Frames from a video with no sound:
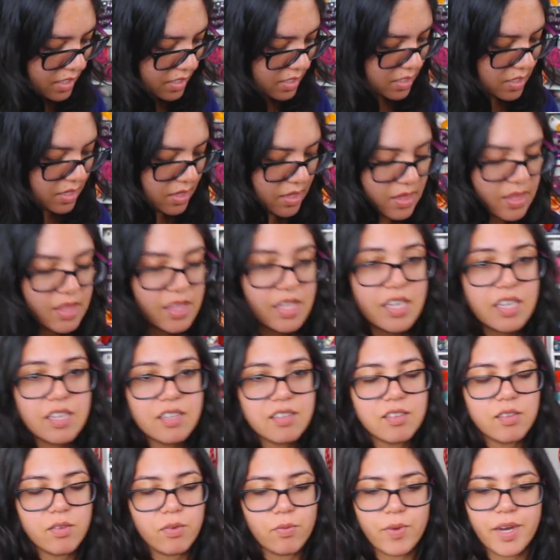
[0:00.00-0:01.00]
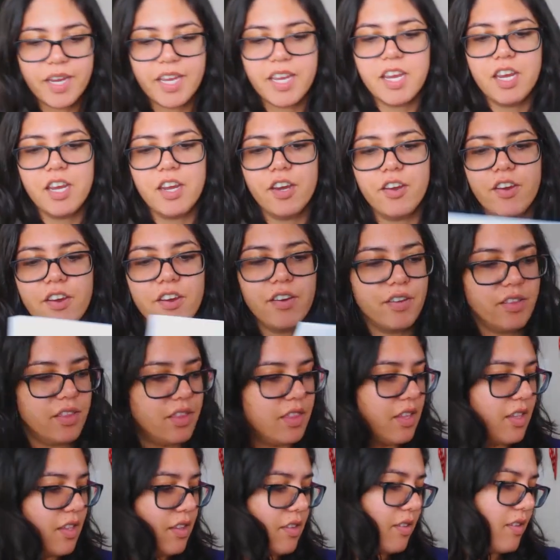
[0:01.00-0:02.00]
this right here,
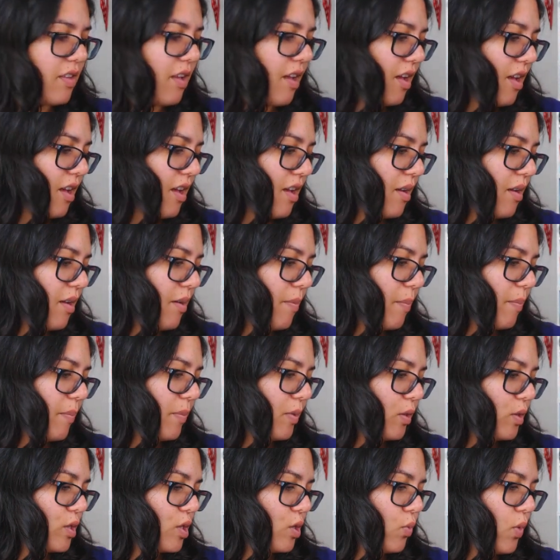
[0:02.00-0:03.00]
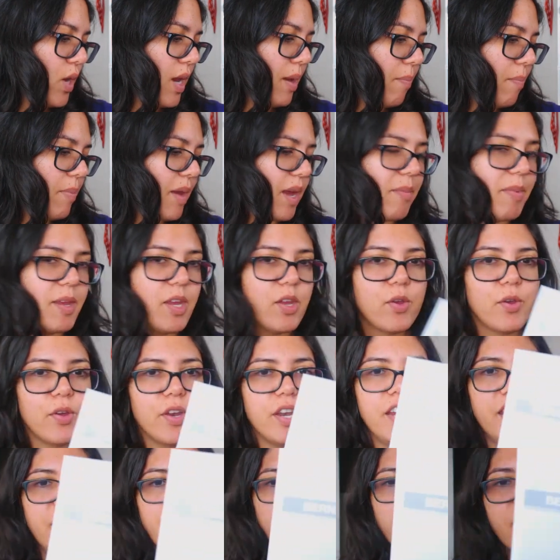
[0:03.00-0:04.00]
this Sweet Baby hoodie.